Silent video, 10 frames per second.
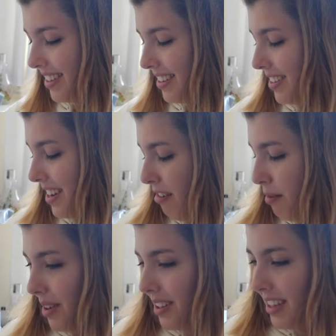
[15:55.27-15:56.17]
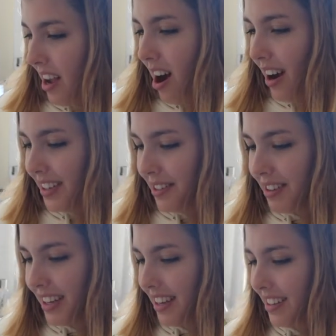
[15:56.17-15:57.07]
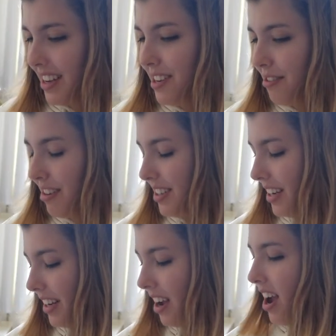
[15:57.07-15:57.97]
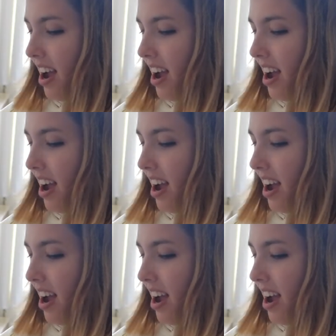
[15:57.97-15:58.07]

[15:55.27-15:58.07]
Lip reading: As terrible as they are, I do think it's interesting